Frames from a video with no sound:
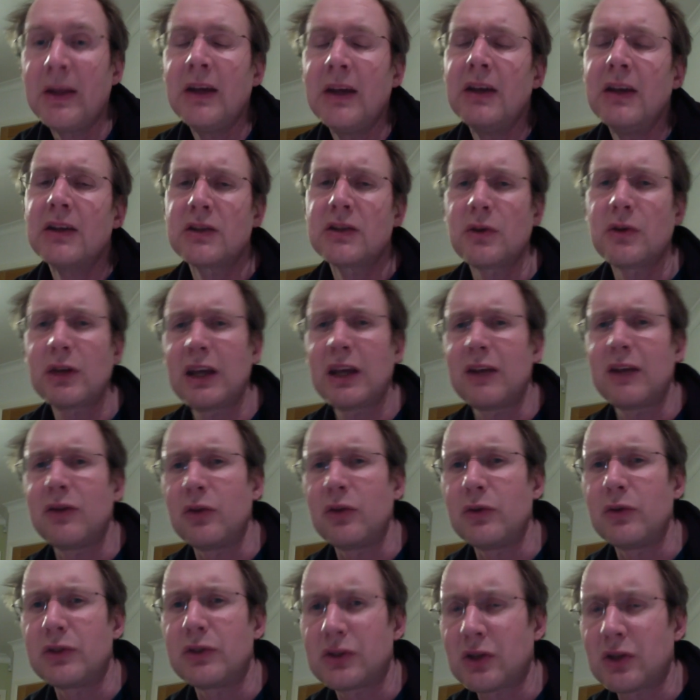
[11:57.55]
So again,
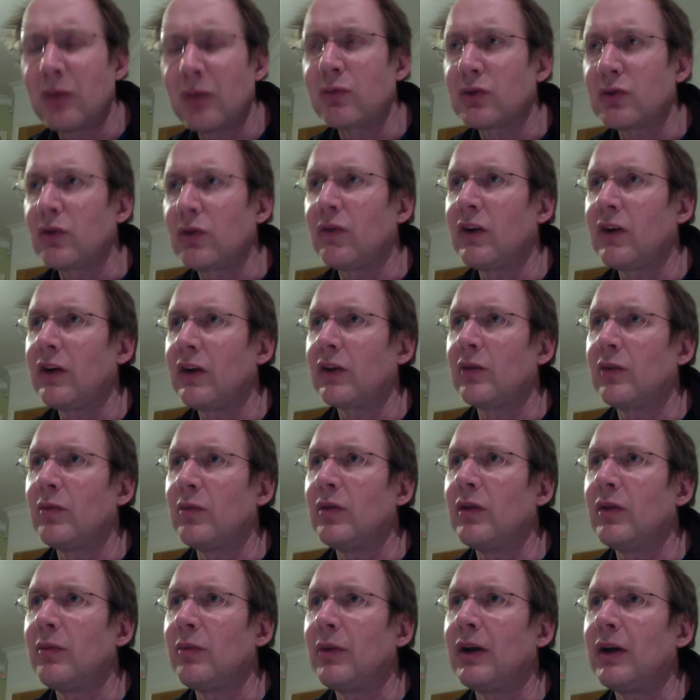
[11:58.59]
there is some sort of argument
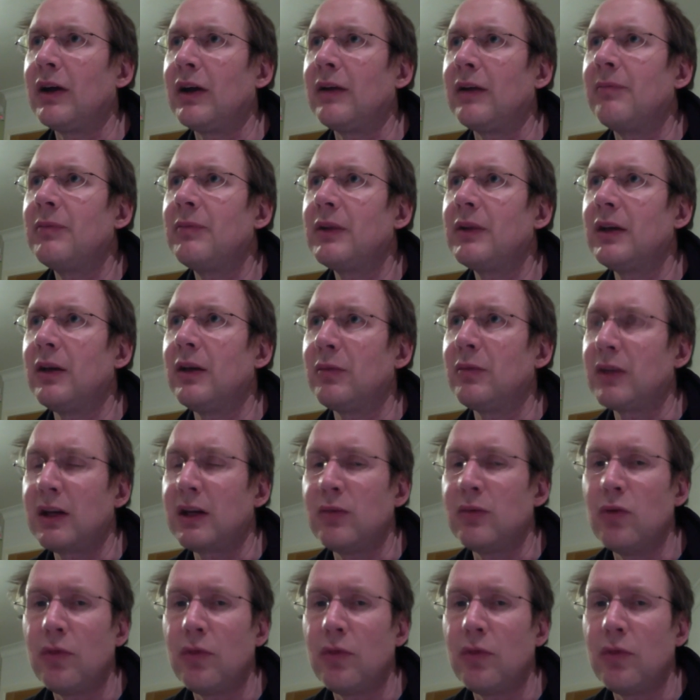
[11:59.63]
that by getting more